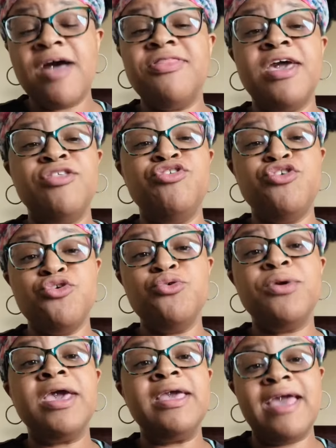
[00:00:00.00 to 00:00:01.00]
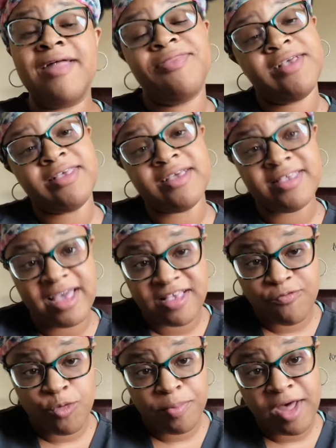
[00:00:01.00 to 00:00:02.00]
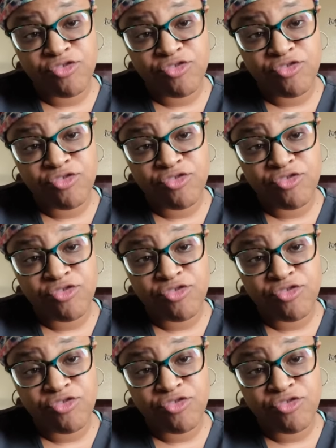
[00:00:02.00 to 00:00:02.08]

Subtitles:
then you can get the successful blood